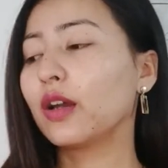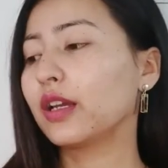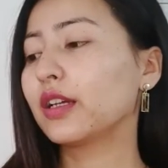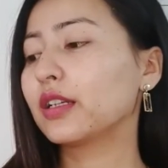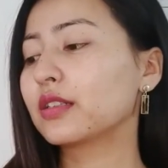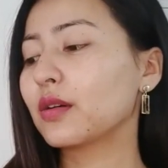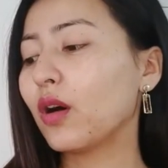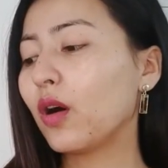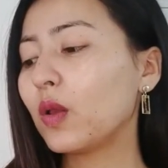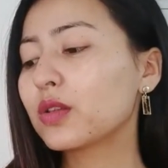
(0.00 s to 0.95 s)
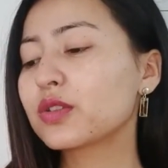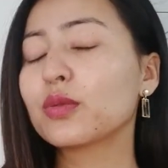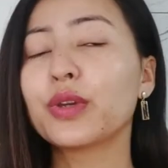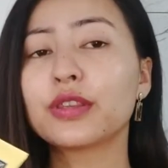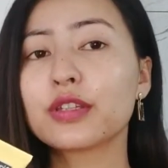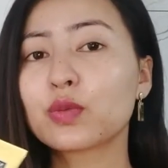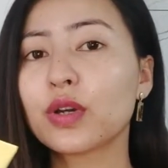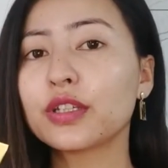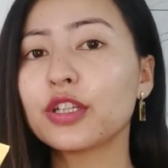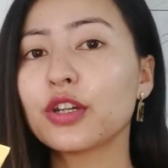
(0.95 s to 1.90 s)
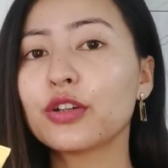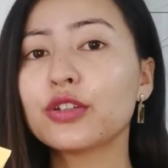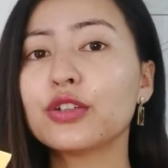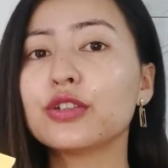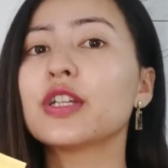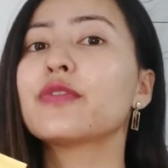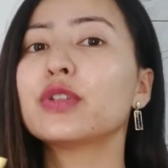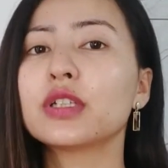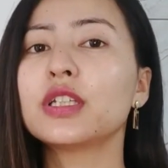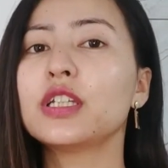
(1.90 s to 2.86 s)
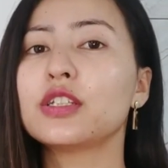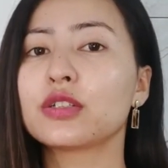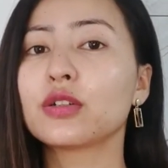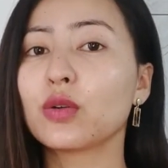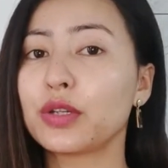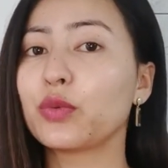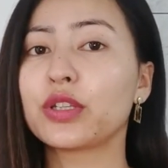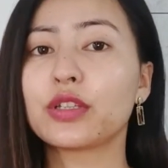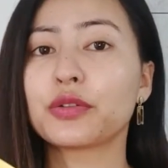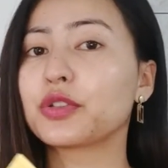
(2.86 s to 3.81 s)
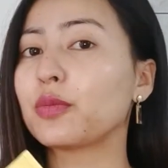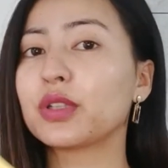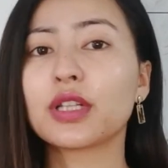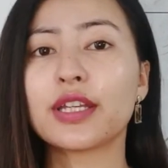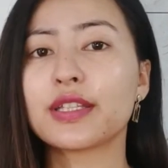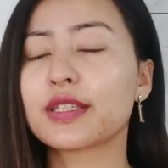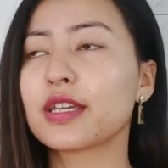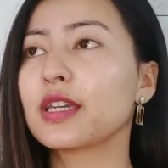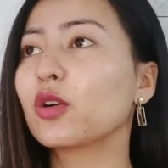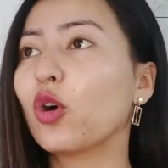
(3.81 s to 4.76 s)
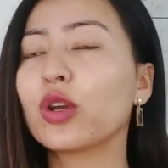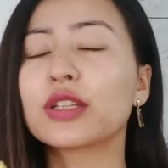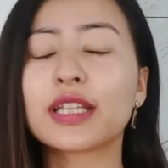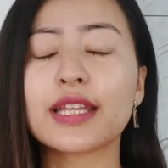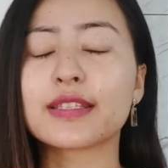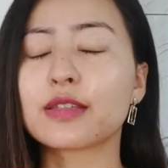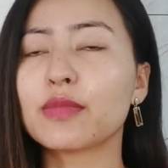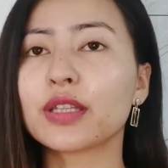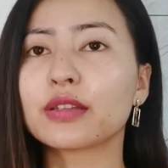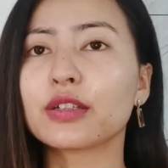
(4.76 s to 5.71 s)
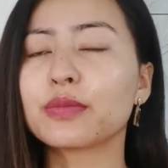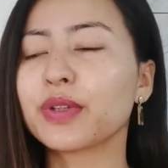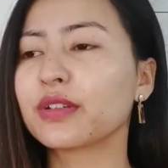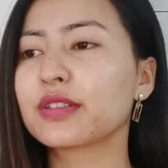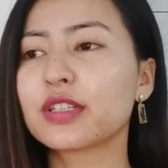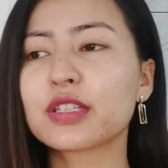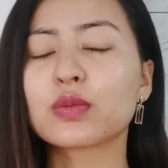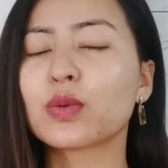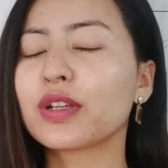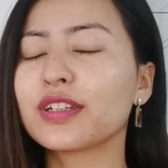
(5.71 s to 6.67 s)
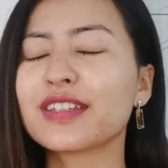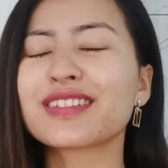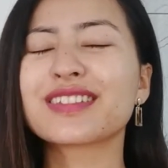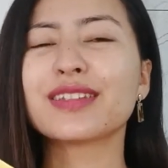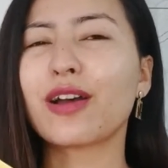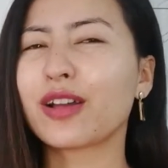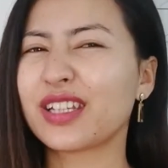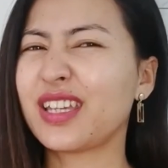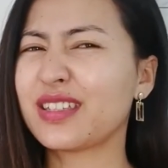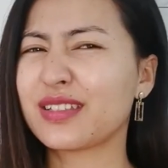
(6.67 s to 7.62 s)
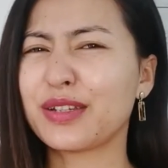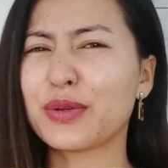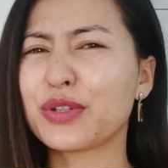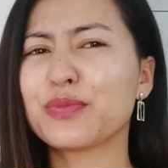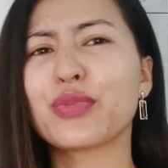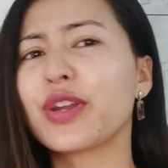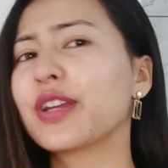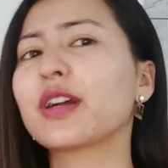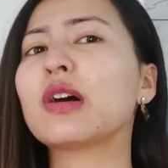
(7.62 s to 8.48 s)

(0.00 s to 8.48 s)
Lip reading: And also with this one here, you definitely need to go in with your double cleansing, oil cleansing method, because this one is not easily going to break